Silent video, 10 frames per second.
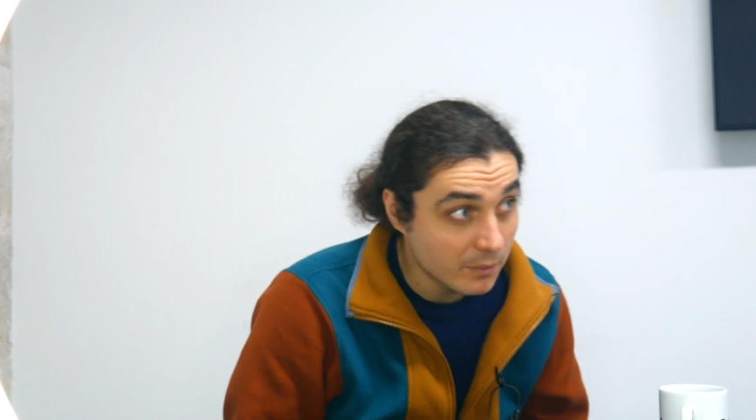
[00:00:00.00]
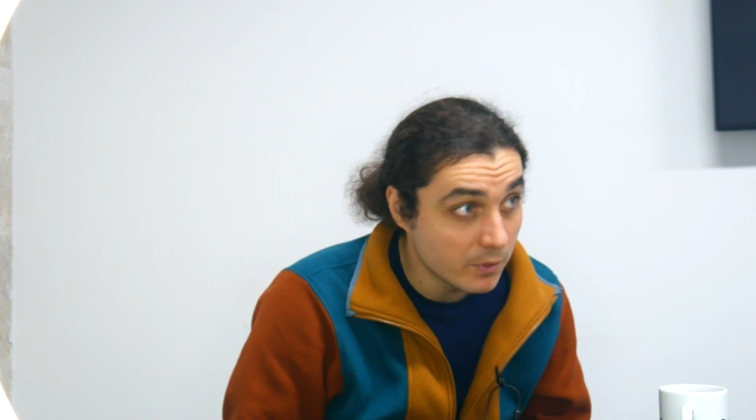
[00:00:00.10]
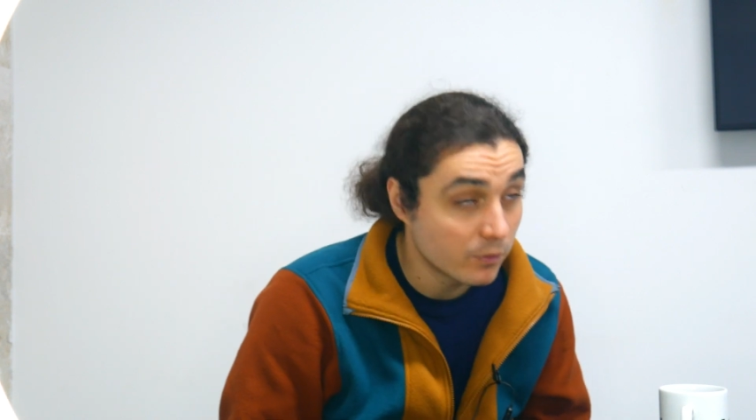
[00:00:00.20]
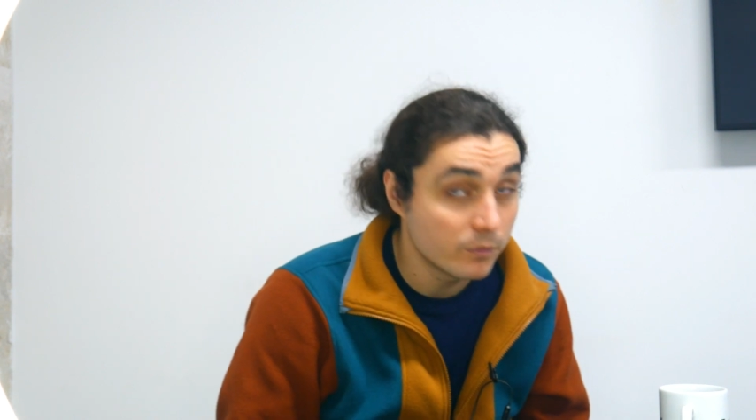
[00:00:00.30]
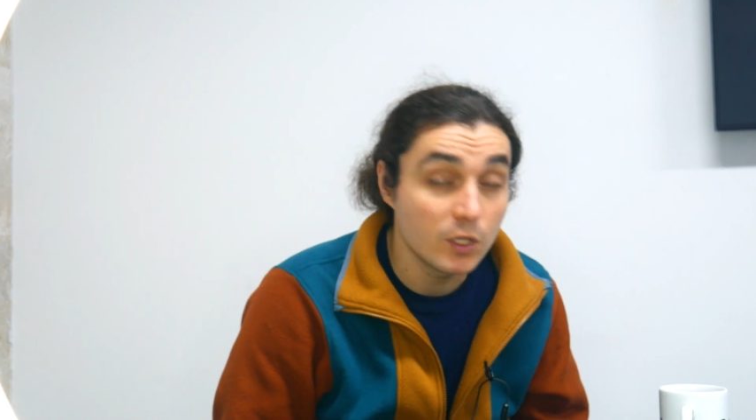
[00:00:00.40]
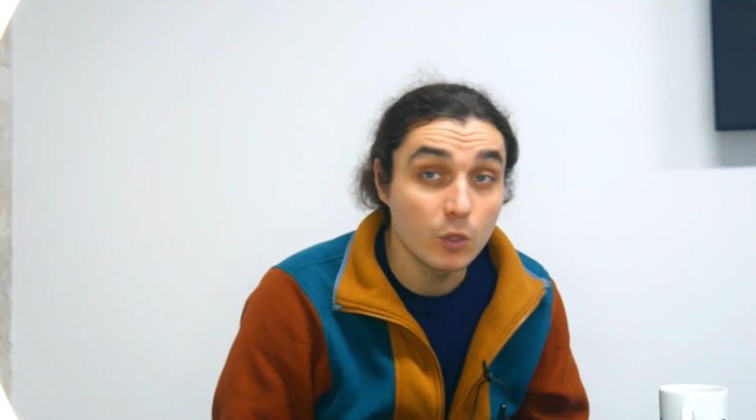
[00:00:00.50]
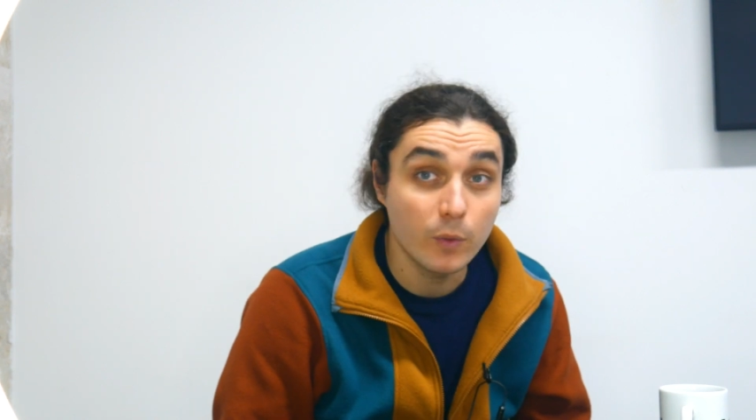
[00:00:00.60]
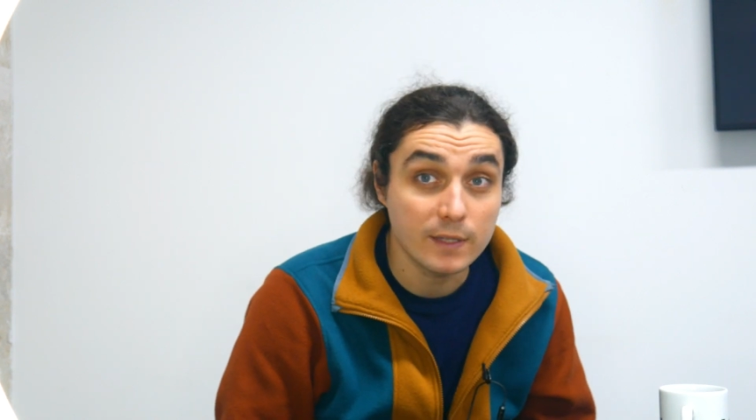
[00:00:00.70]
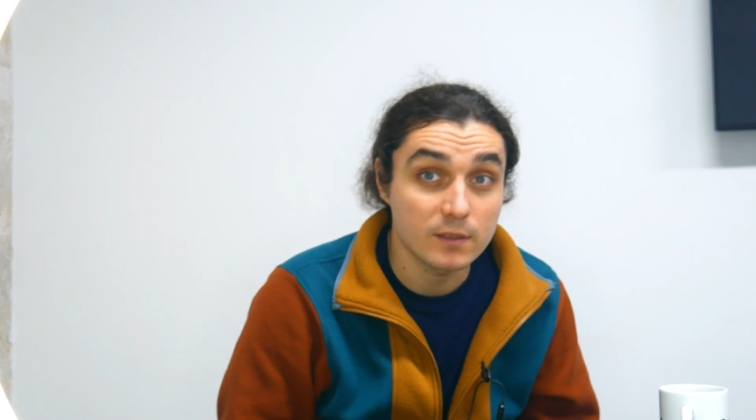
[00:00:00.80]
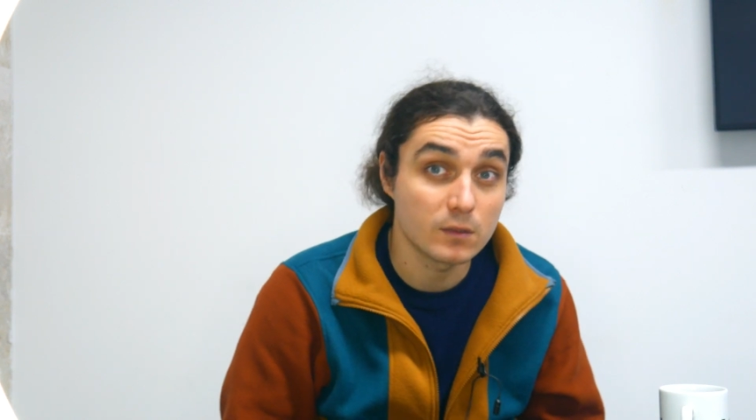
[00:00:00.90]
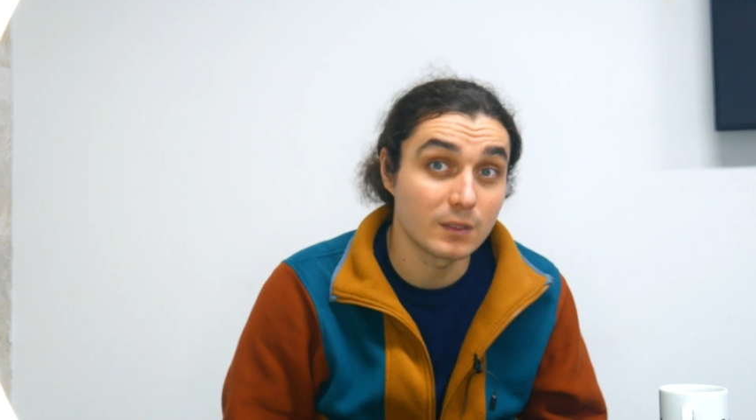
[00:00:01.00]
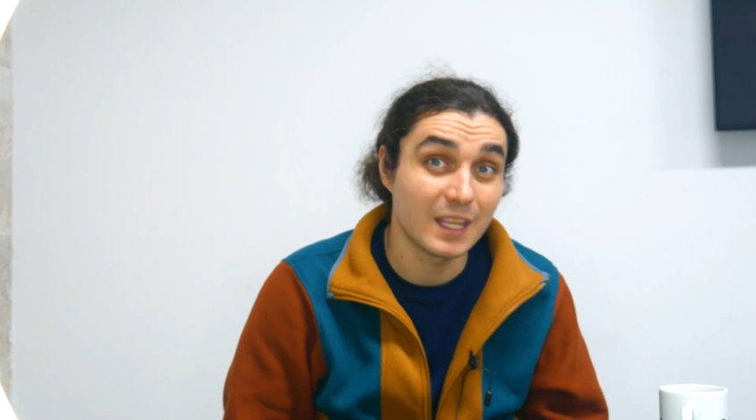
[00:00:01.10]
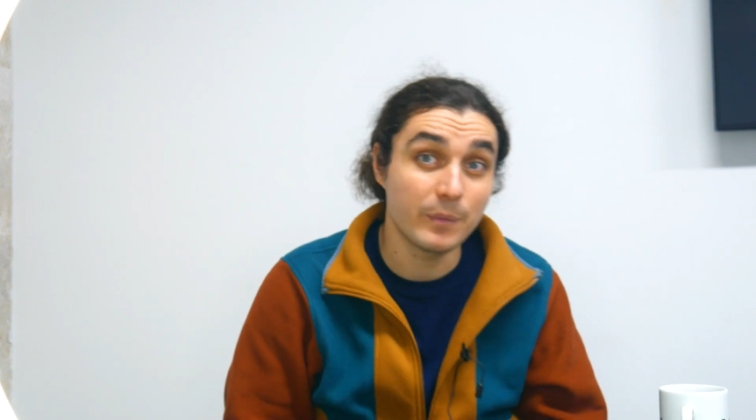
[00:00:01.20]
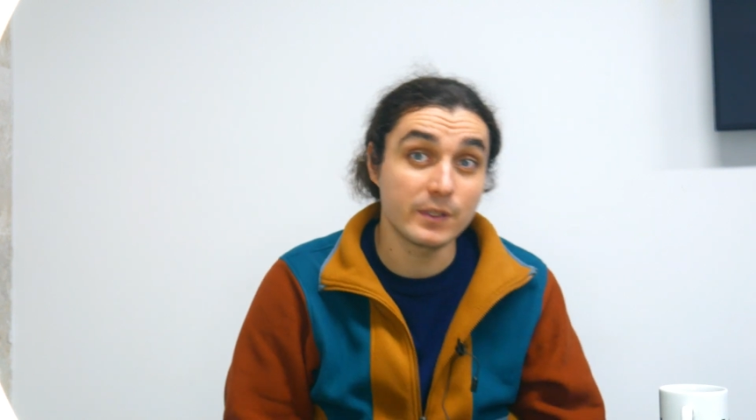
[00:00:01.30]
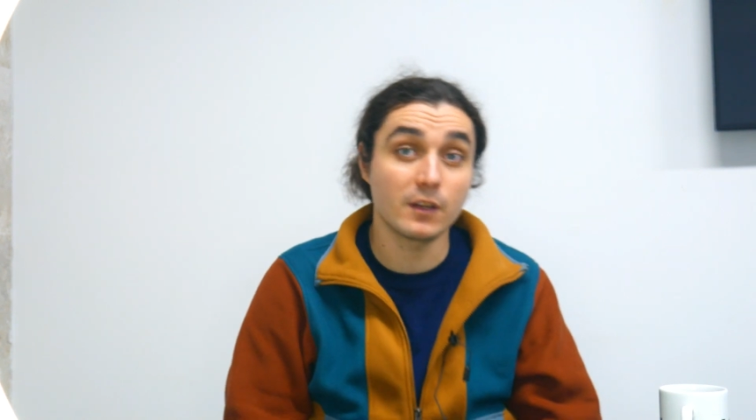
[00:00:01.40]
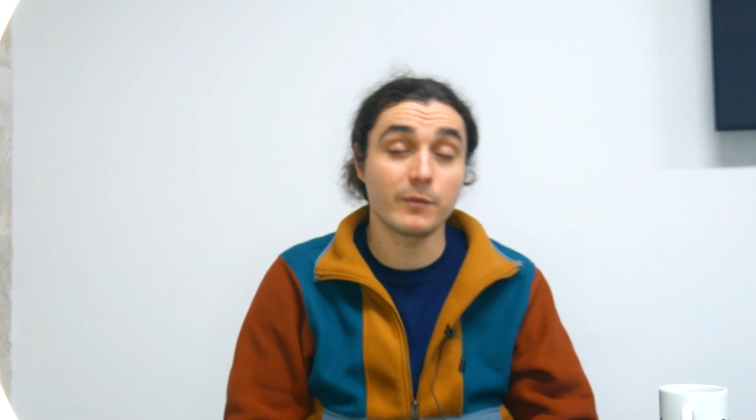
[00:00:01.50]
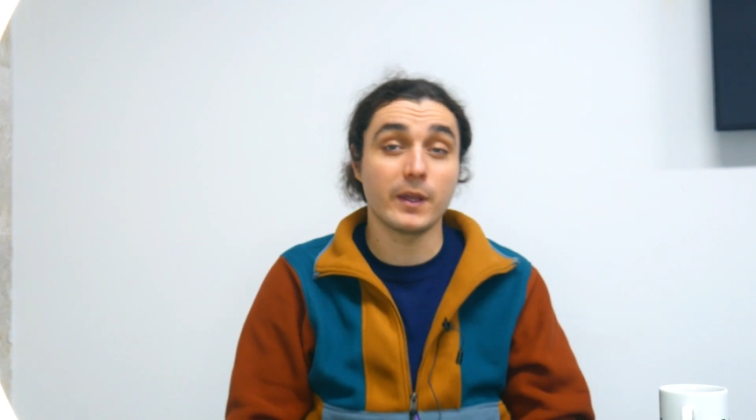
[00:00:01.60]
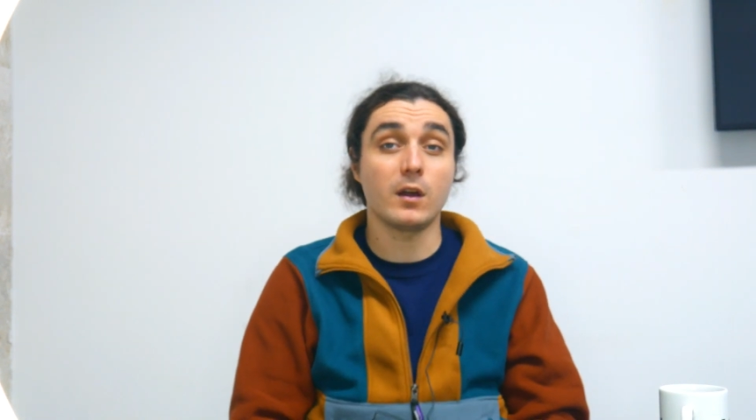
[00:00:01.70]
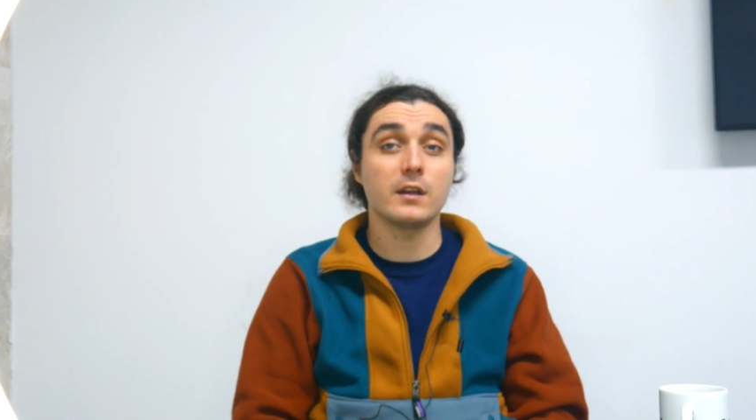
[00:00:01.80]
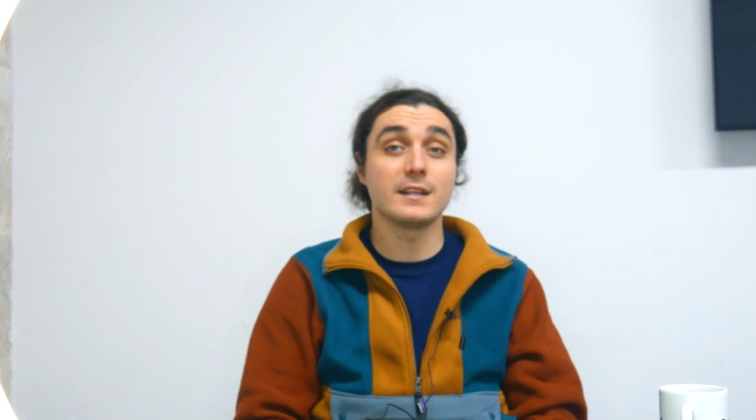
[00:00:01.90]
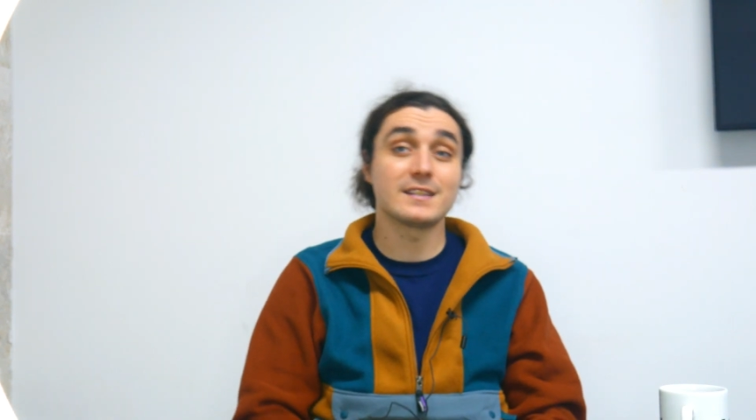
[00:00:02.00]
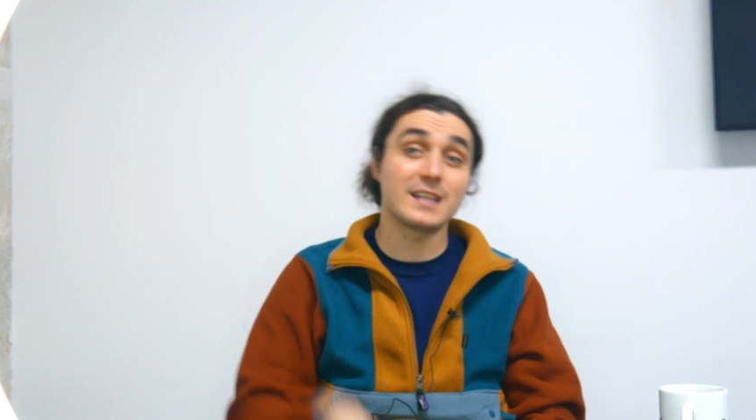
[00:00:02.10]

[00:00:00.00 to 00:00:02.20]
coming from the US. So 10% of my audience,